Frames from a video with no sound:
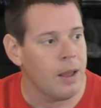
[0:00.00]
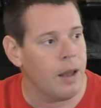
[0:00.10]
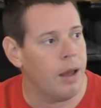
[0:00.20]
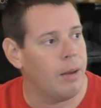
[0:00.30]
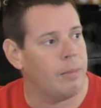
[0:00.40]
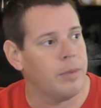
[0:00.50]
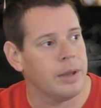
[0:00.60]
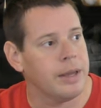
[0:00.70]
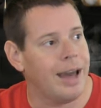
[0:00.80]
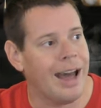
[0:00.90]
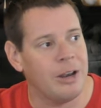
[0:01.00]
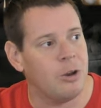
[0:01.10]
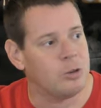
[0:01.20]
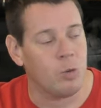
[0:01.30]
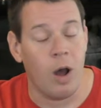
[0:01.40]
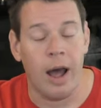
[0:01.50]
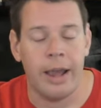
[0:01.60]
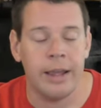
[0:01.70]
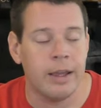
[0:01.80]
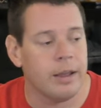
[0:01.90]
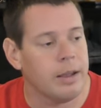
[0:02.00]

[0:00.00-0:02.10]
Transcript: God knows why.